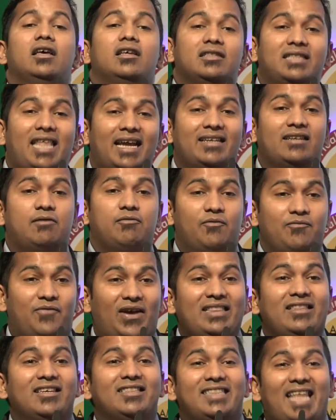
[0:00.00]
That
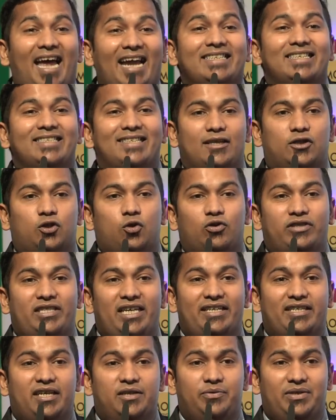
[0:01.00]
whether that is
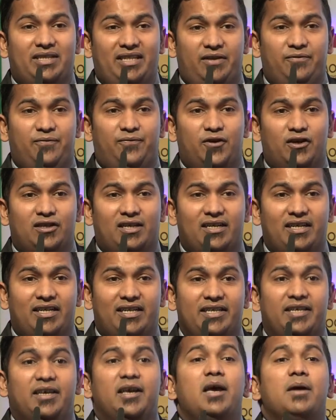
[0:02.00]
associated with
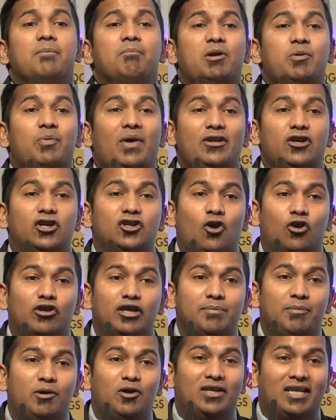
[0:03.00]
infertility. But when you're
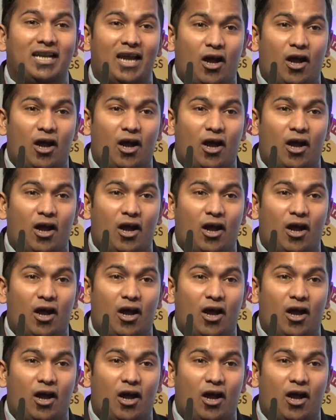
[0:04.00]
talking about